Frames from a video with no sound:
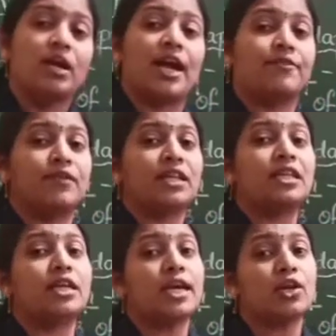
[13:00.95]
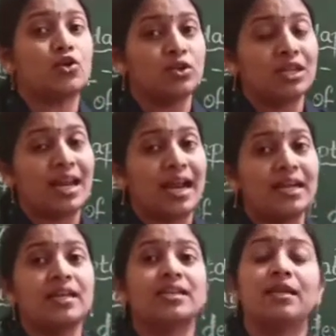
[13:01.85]
And when they are on the
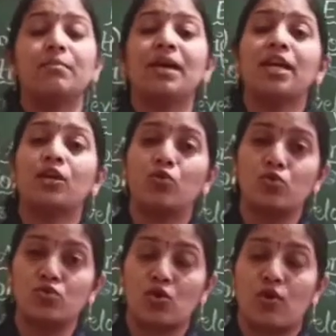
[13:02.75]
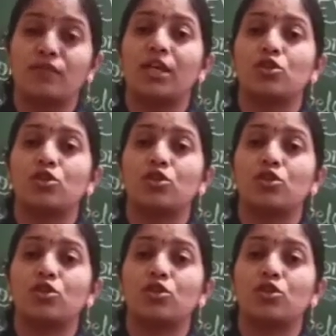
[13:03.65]
land, they make use of their